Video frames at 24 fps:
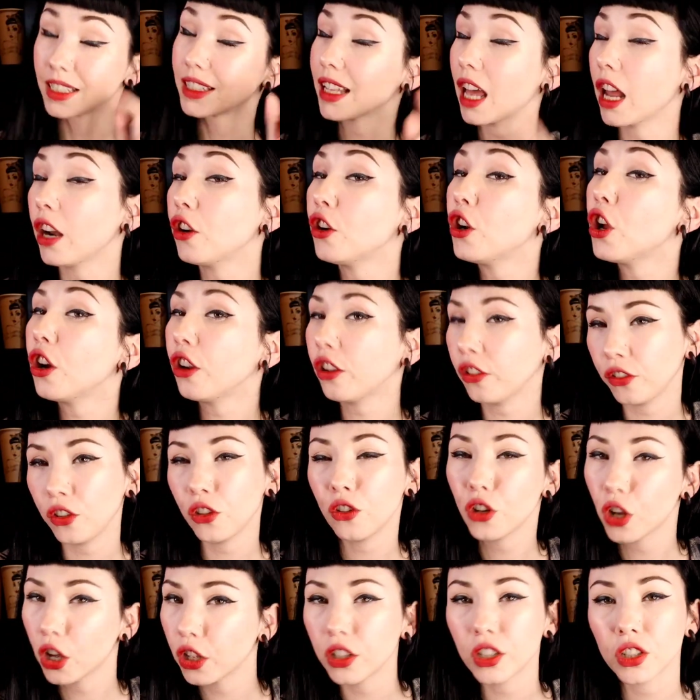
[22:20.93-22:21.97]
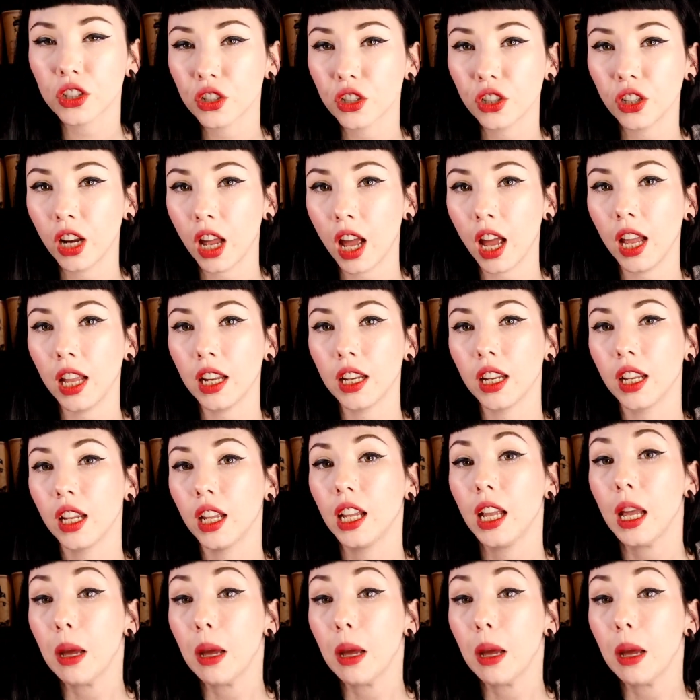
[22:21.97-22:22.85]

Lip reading: Because I don't know if you know this or not,